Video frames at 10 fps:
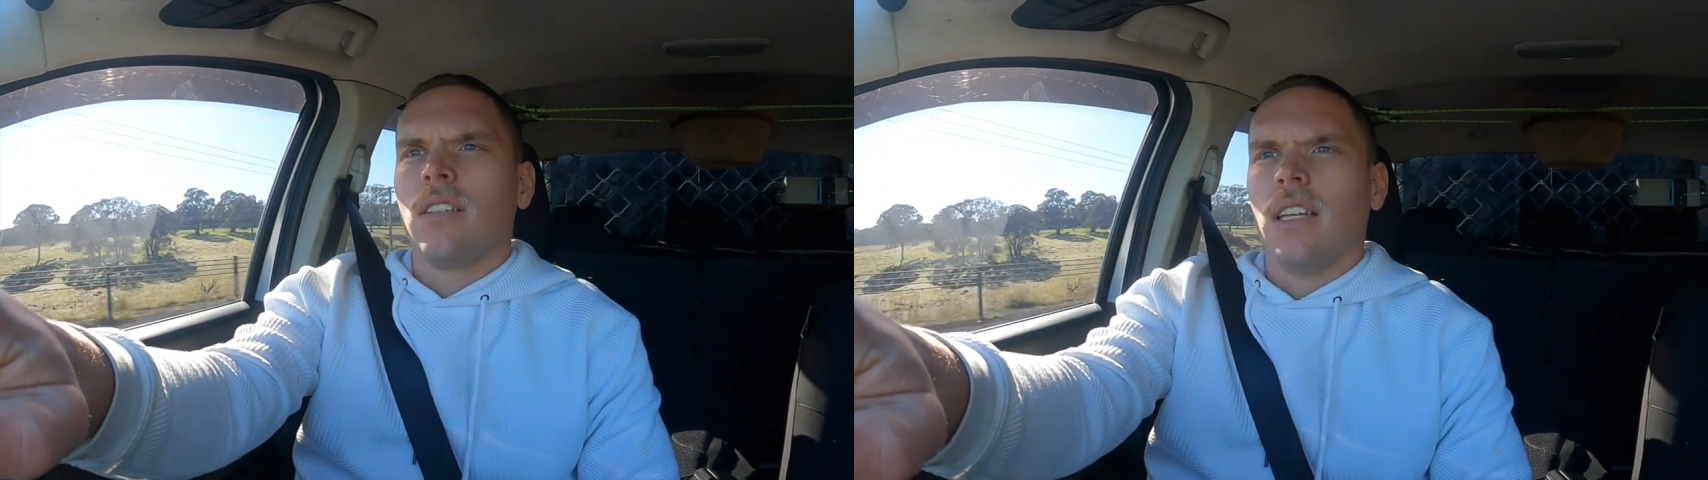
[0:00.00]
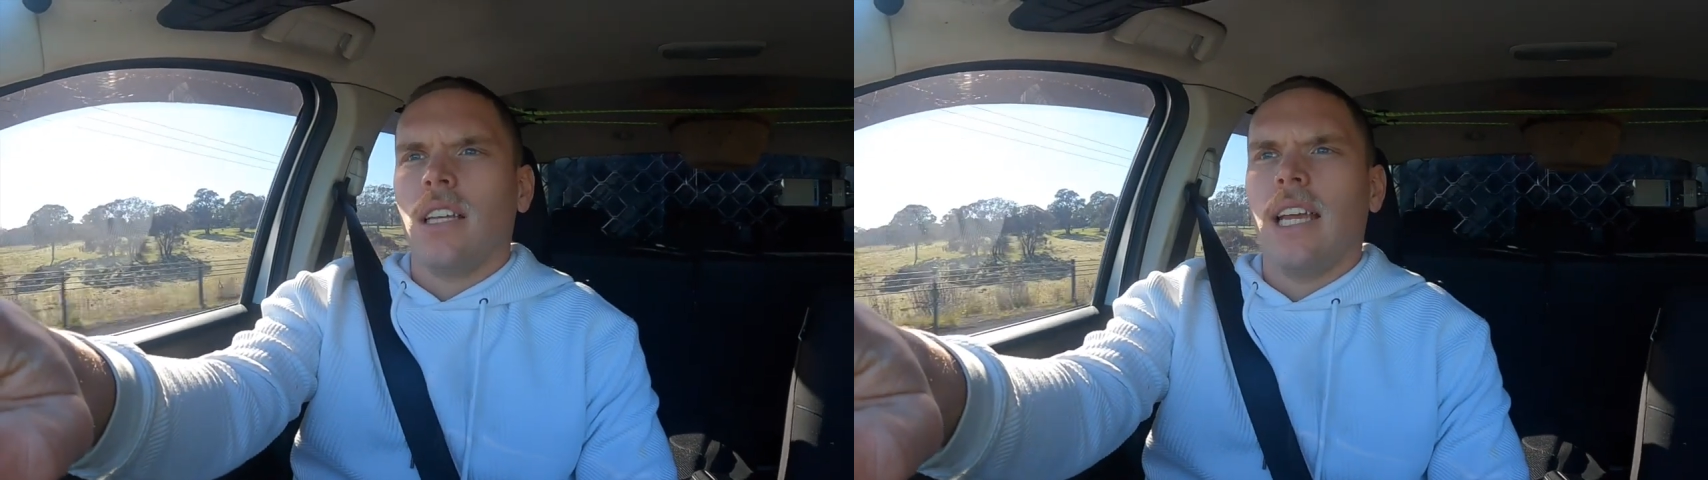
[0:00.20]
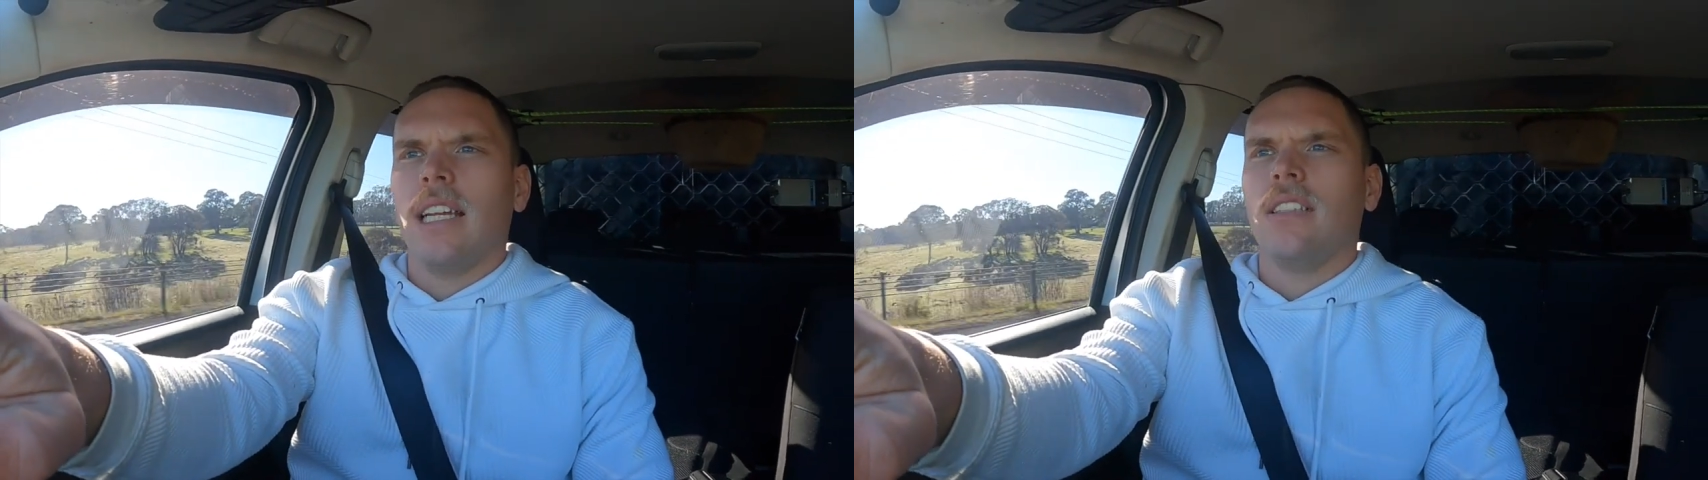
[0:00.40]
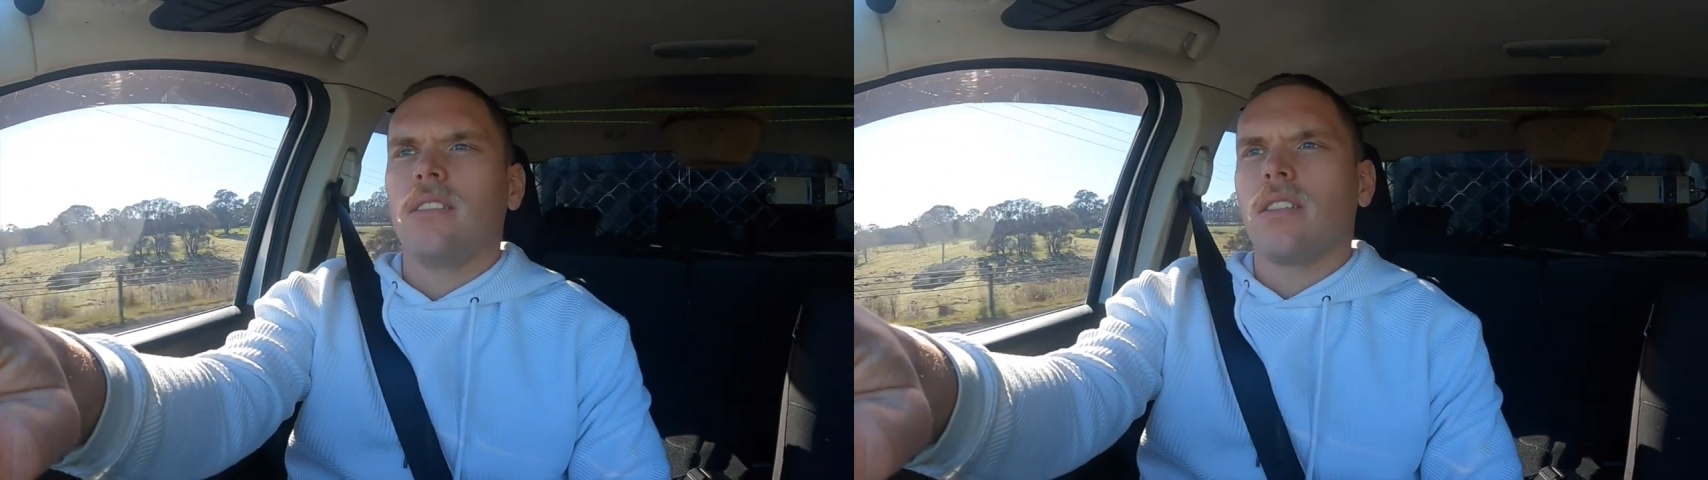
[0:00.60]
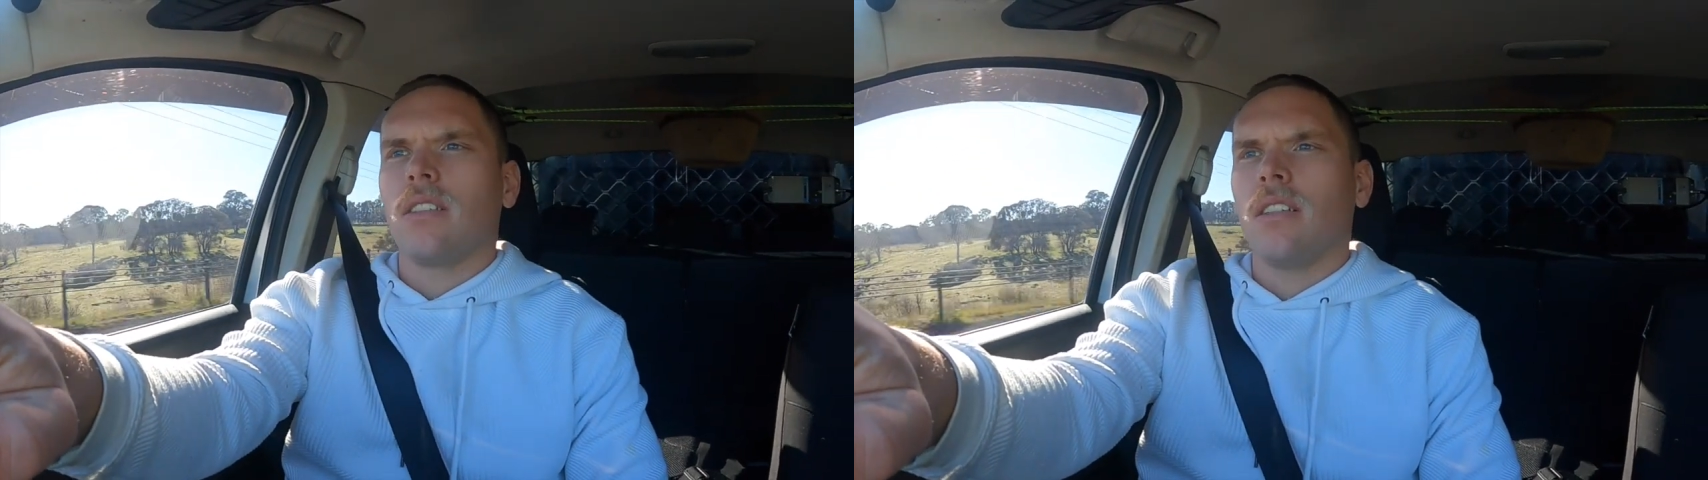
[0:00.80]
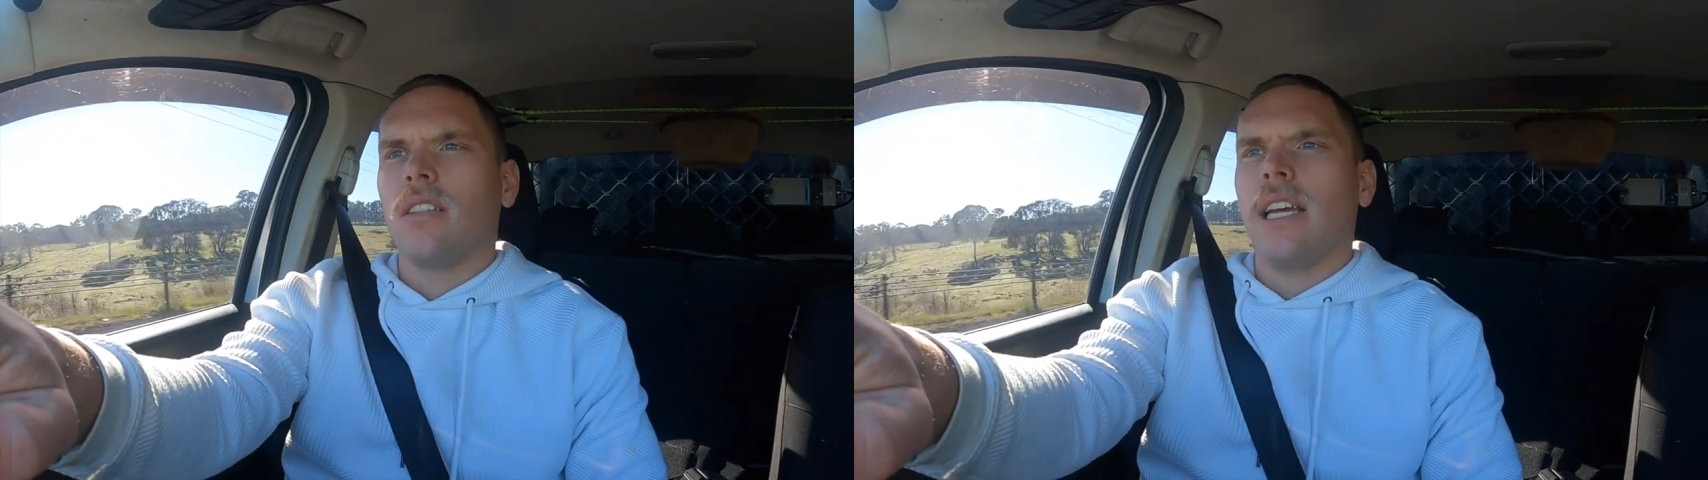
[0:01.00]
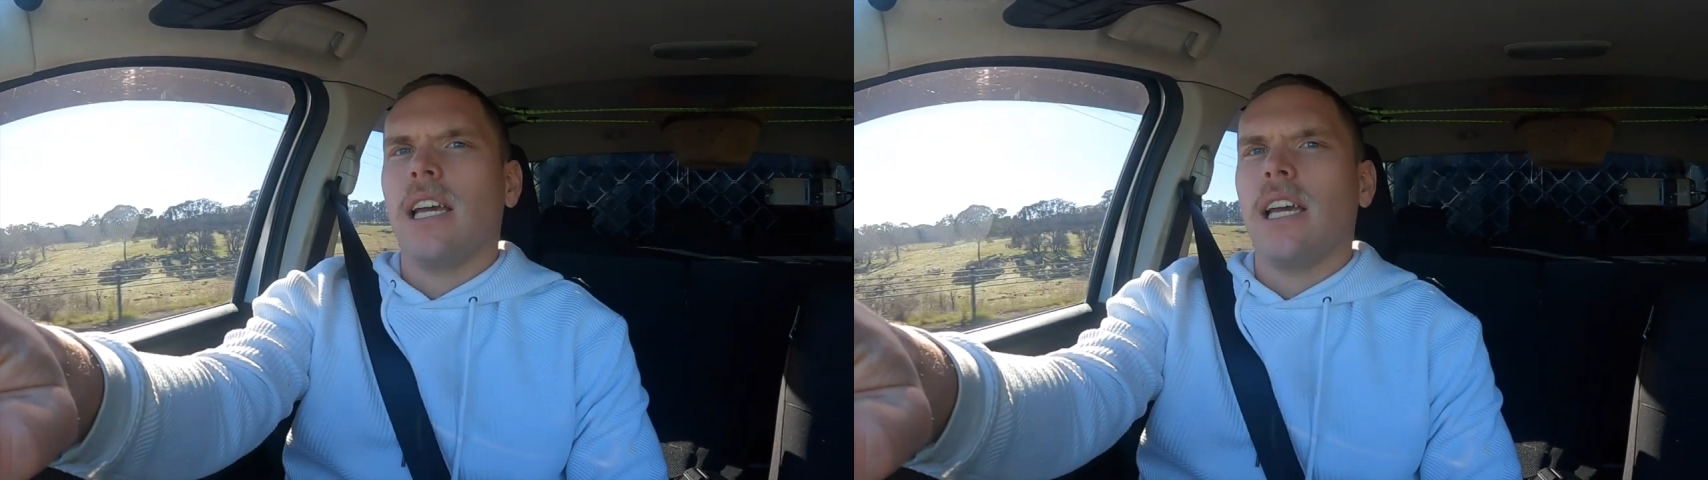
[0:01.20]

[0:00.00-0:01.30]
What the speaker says: then head into